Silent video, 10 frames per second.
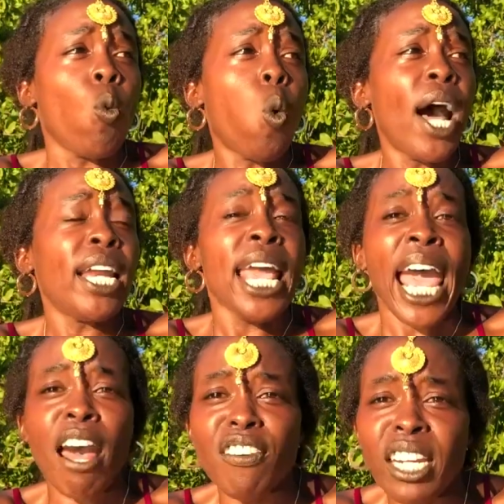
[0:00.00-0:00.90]
what
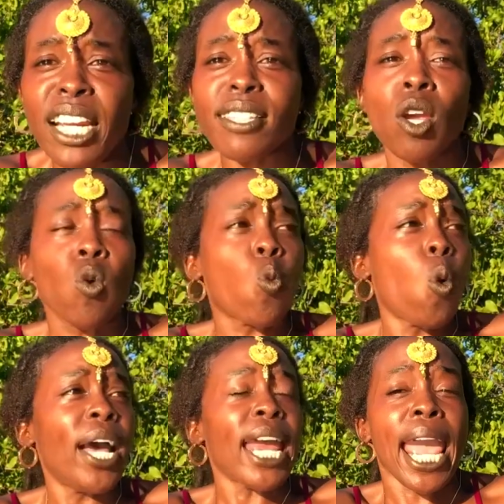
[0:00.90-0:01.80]
heaviness,
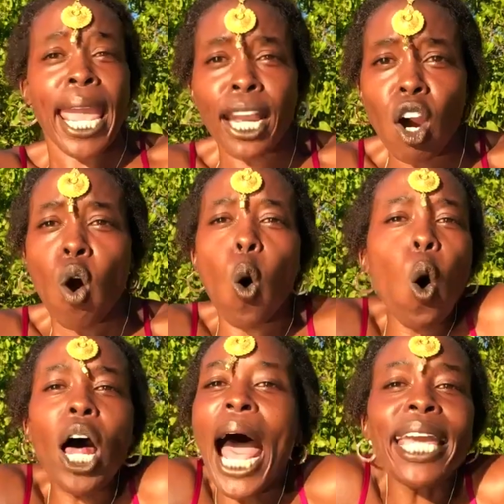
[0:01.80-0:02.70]
what anger,
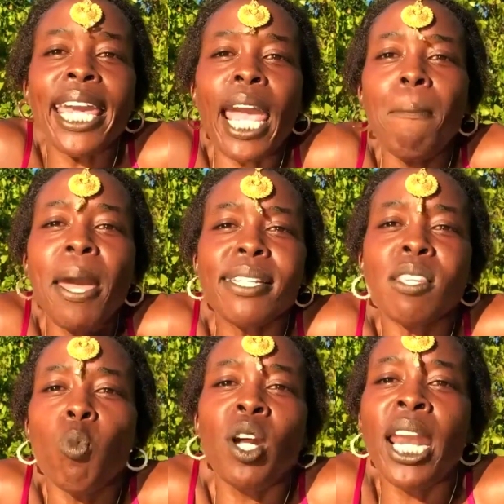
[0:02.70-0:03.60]
or I can't make
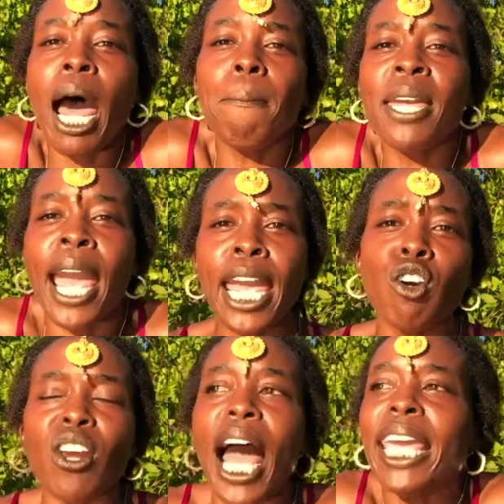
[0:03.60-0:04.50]
someone not be
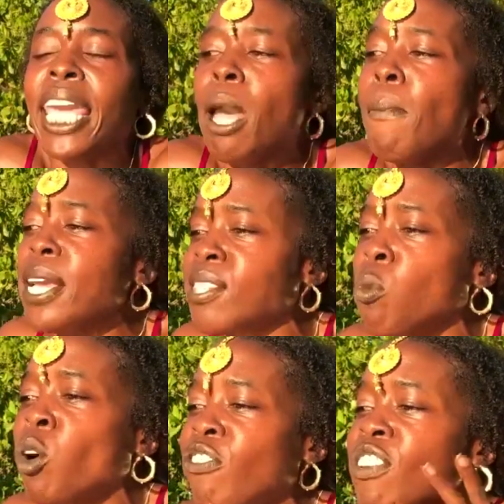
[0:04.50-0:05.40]
angry. I can't make
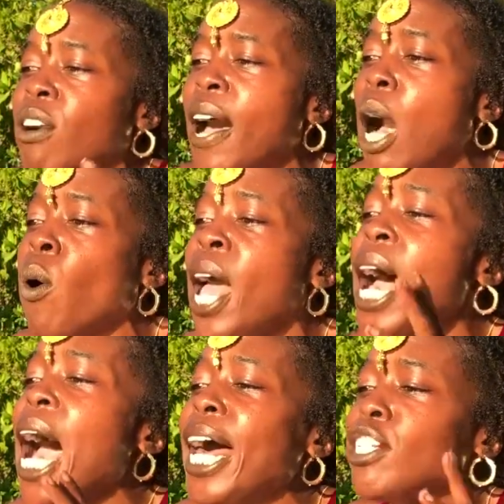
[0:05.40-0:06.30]
someone figure out
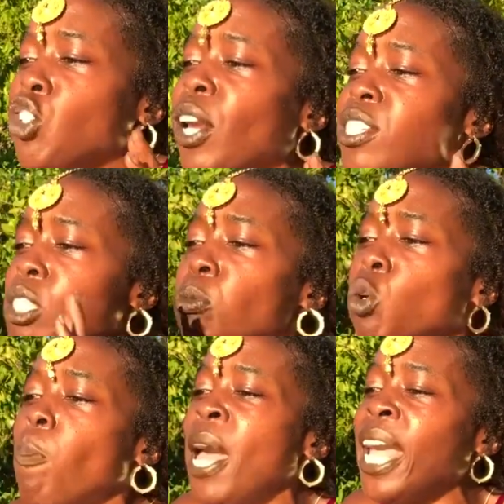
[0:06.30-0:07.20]
how to
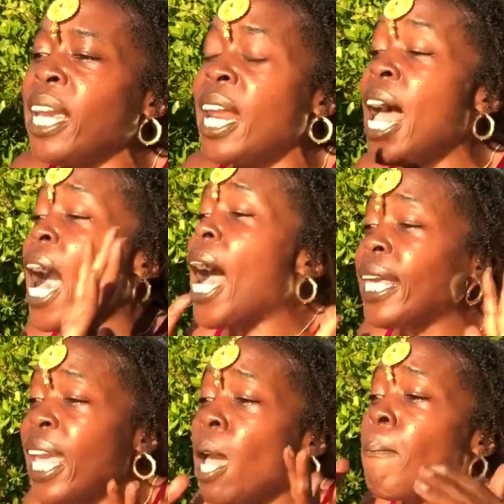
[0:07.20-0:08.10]
transmute pain.
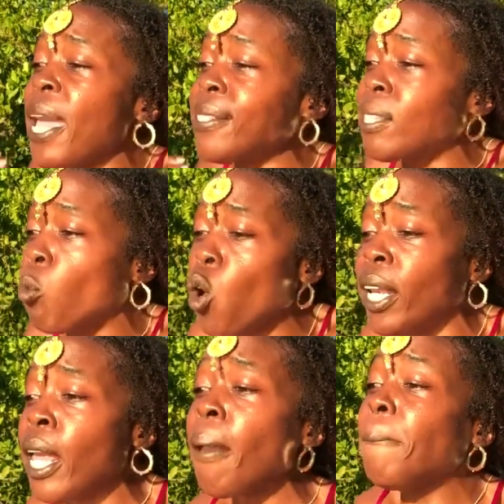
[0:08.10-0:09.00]
I can't make
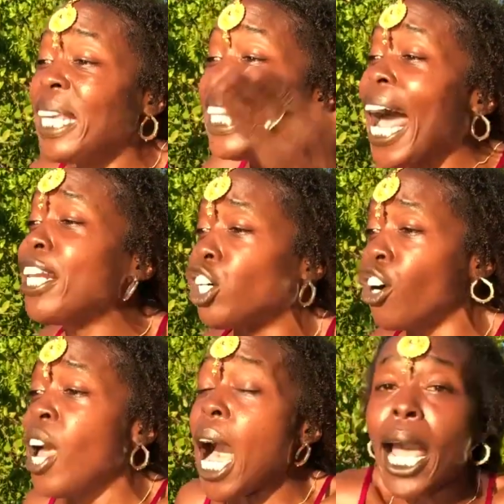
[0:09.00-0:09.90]
someone be
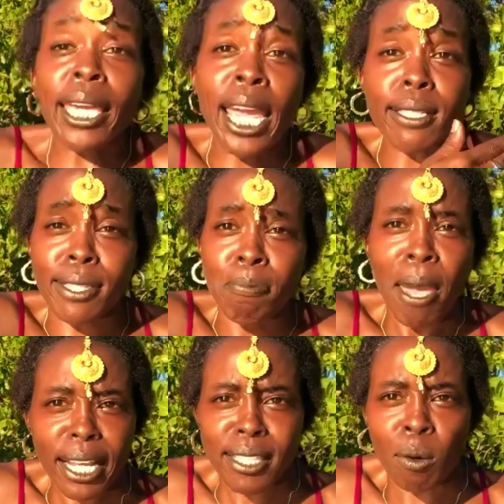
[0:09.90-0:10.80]
lighter. I can't
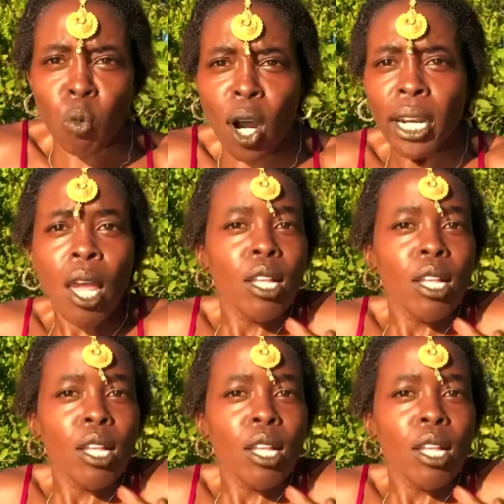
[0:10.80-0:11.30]
make someone,